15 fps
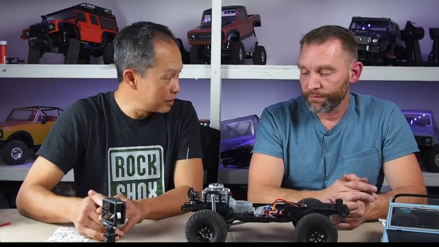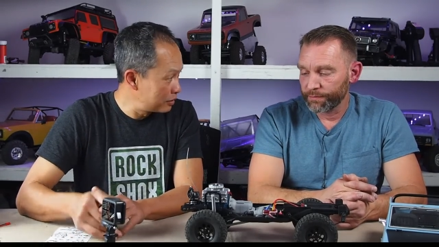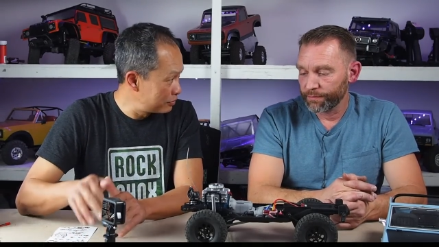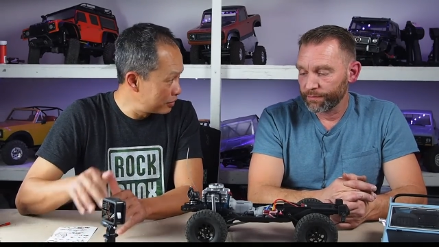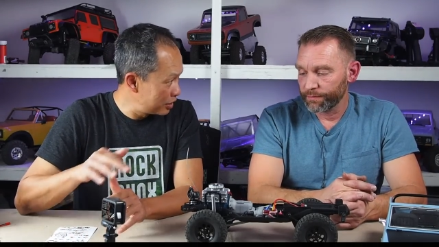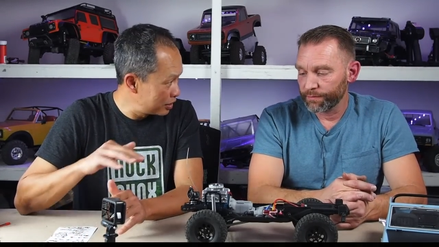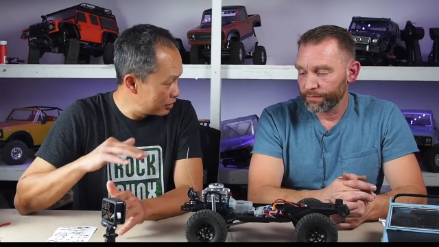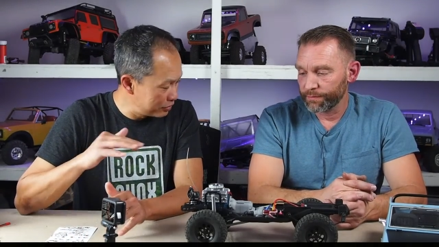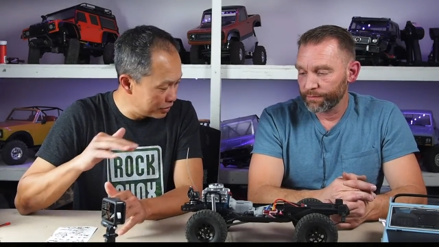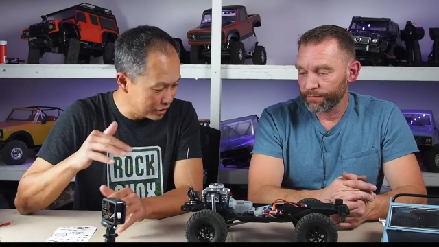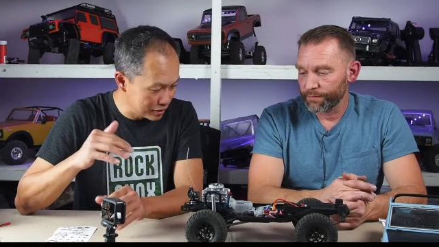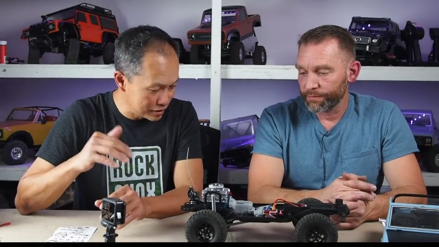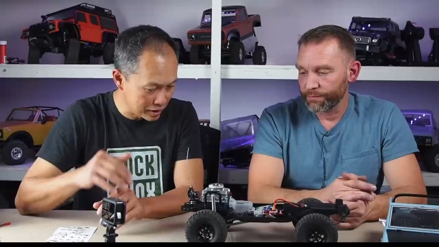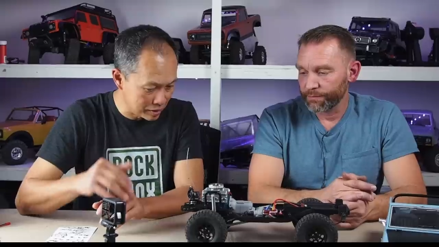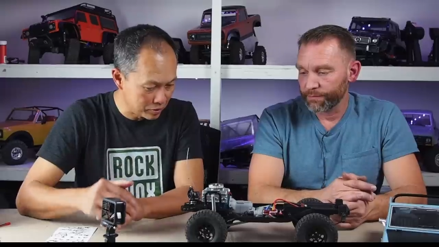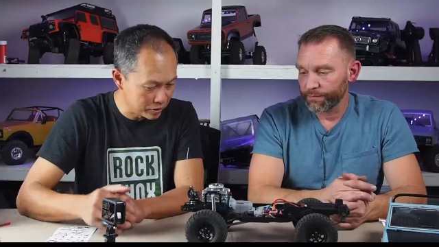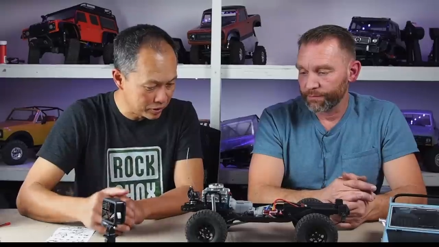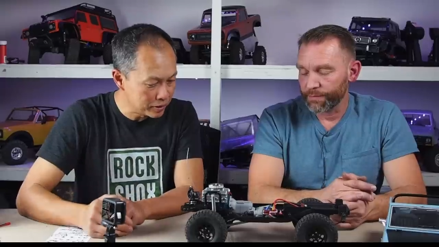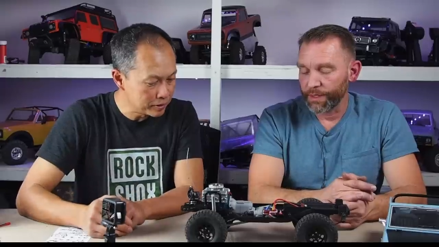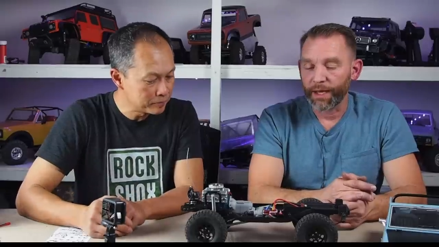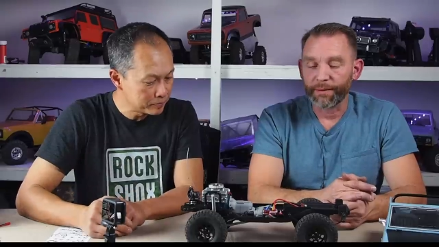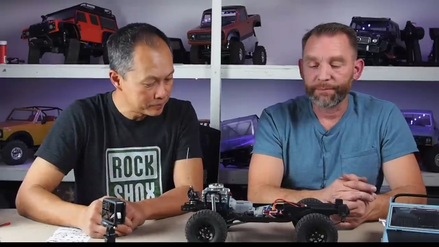Speaker 1: and very very slippery.
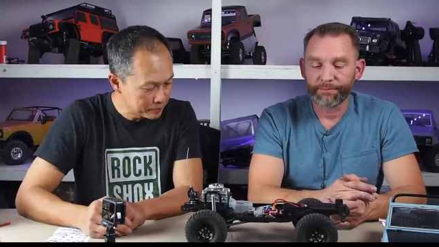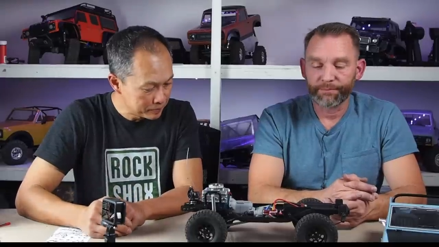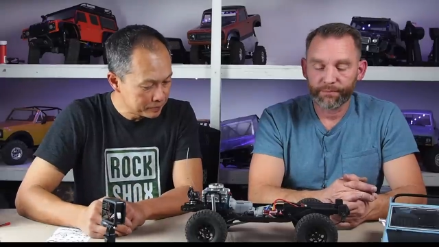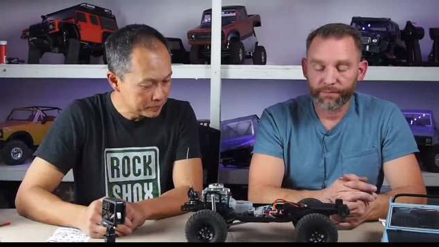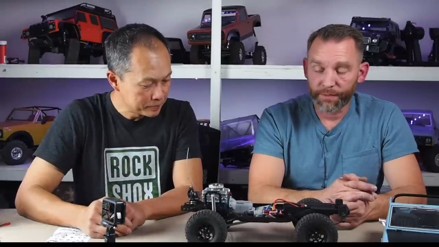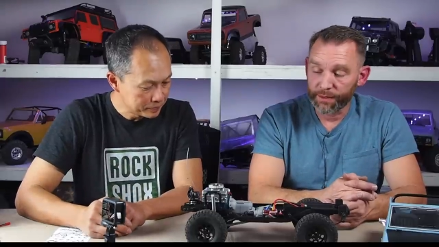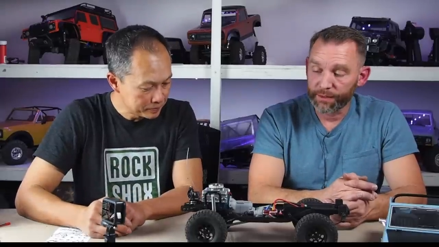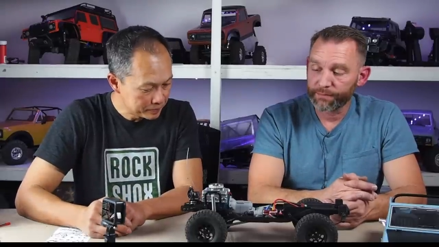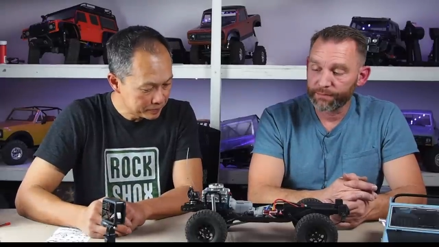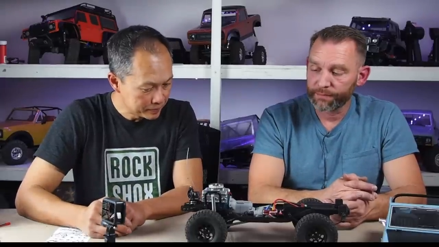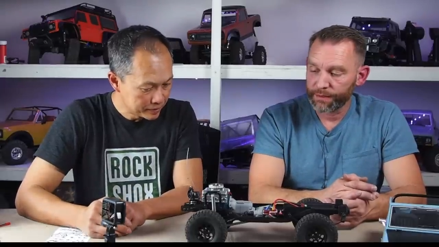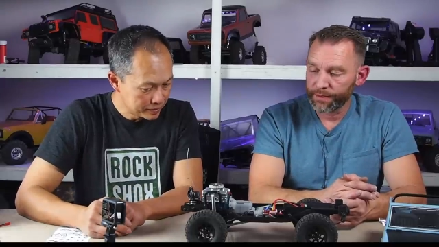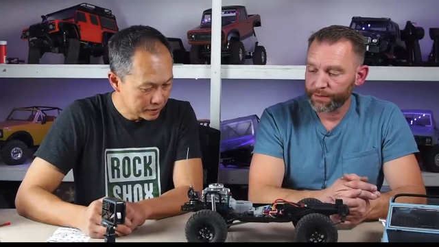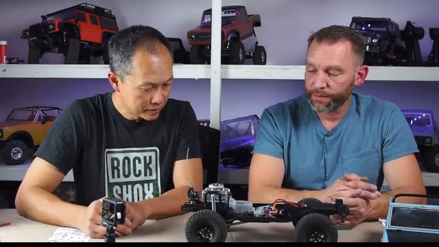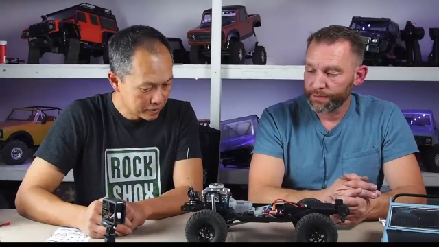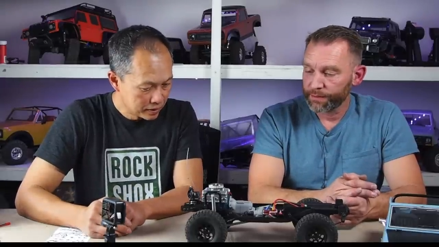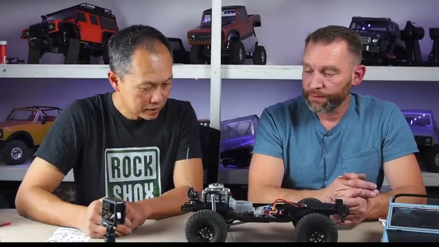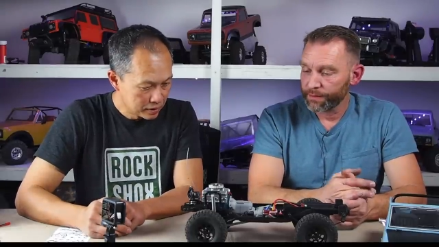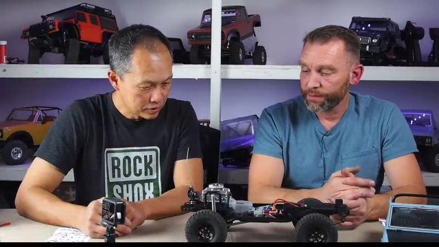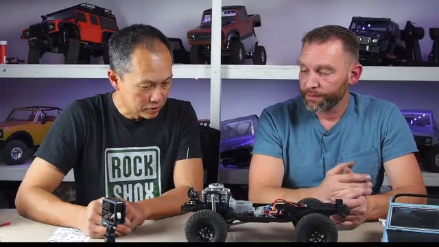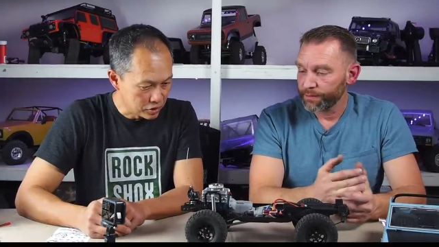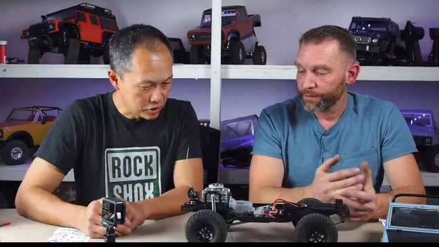Yeah, yeah.
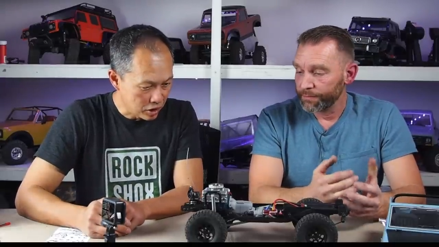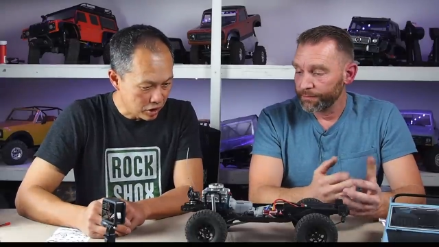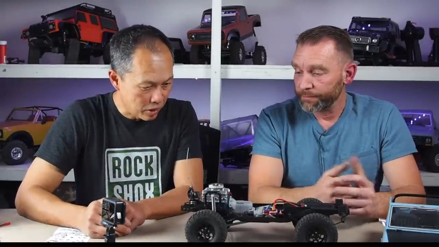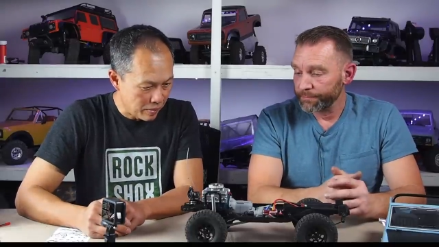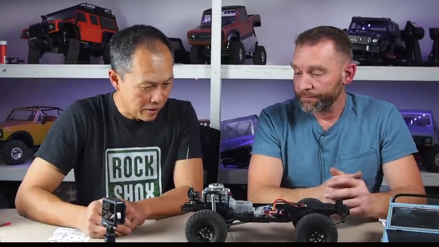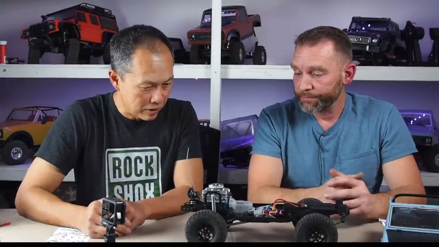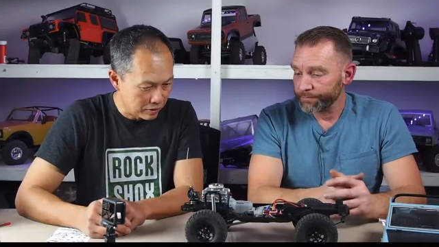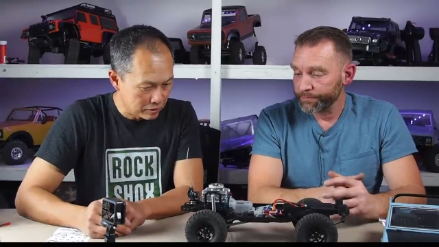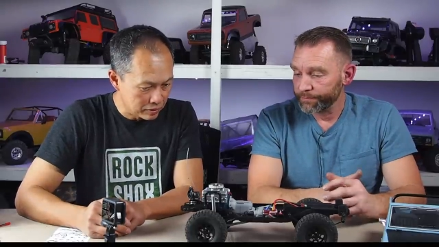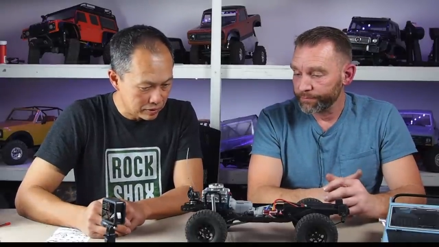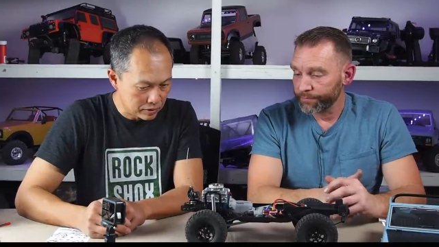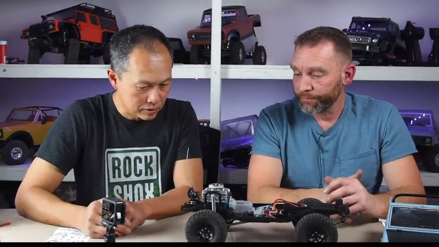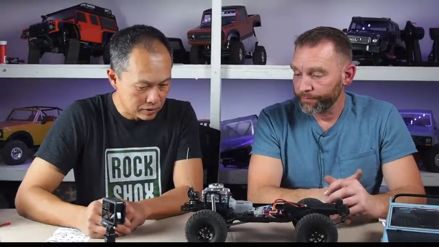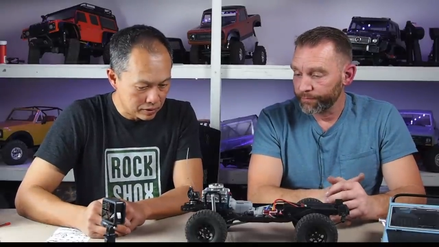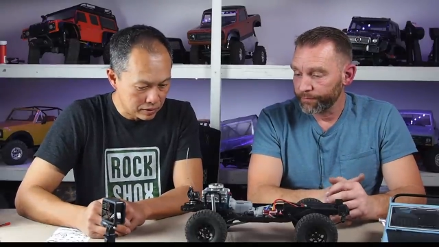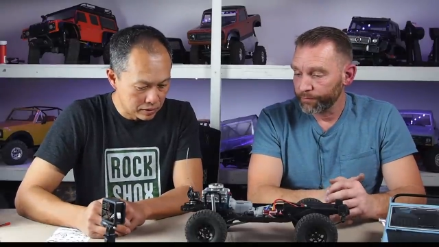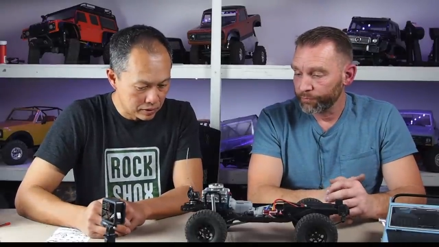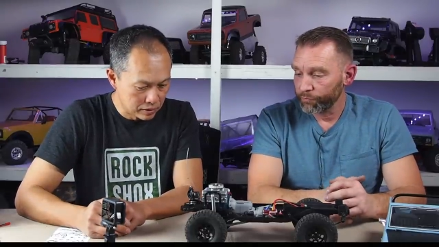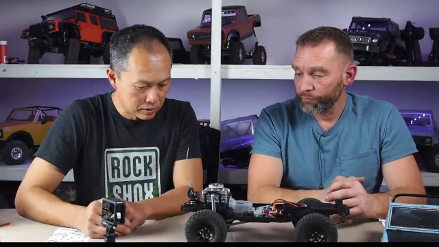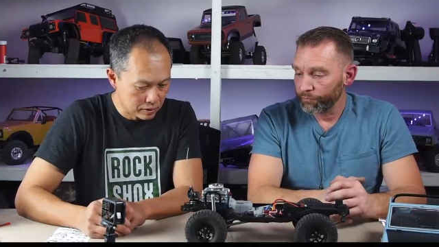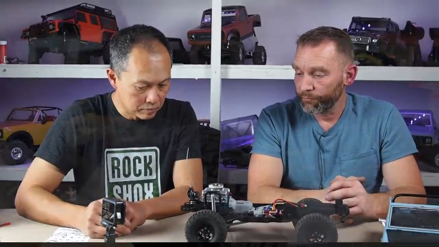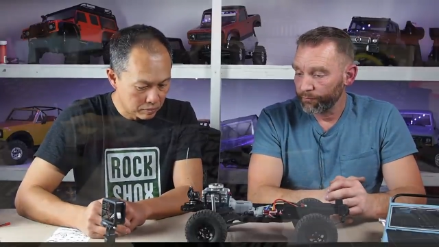So let's talk about
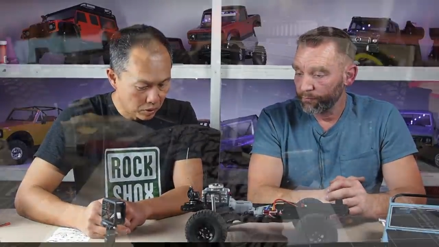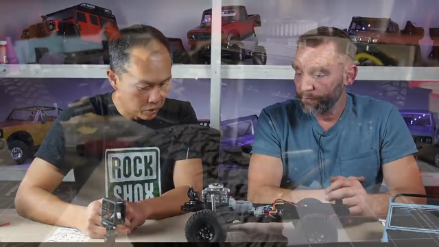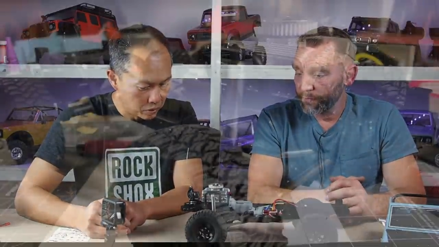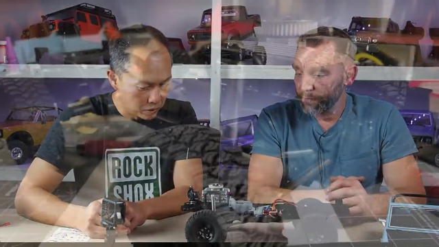motor